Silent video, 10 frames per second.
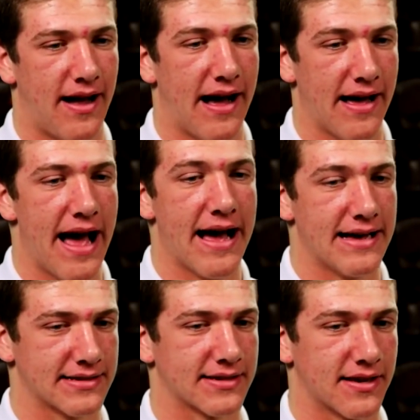I
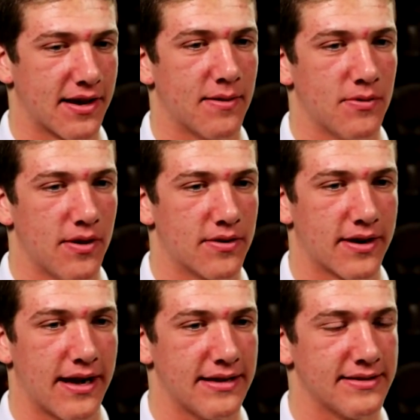asked a couple other
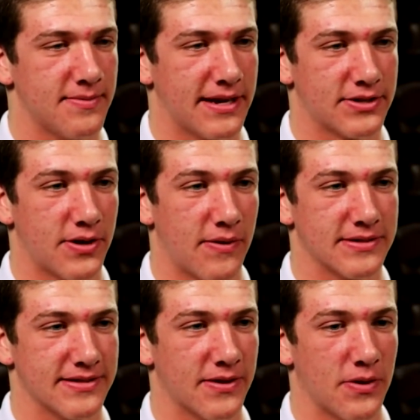guys to make sure I
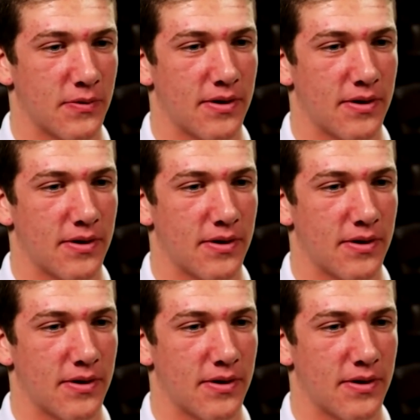wasn't the only